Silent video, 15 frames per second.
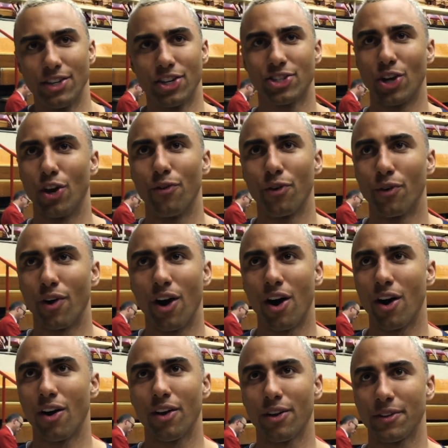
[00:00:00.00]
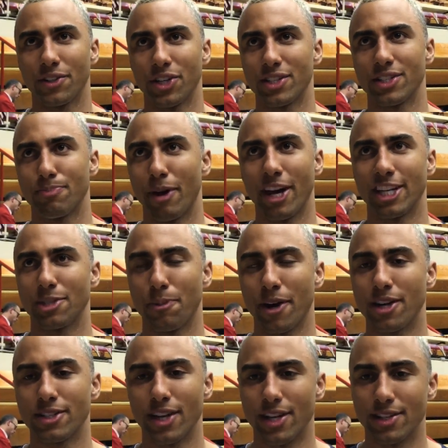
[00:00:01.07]
just overall, just my
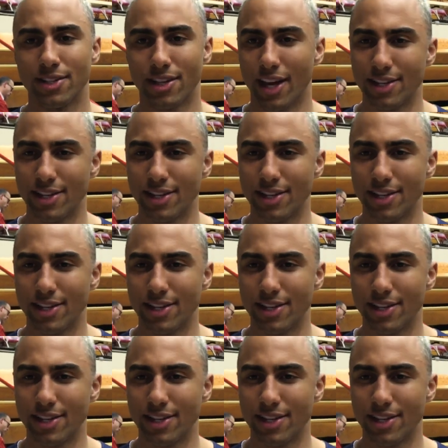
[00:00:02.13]
experience as,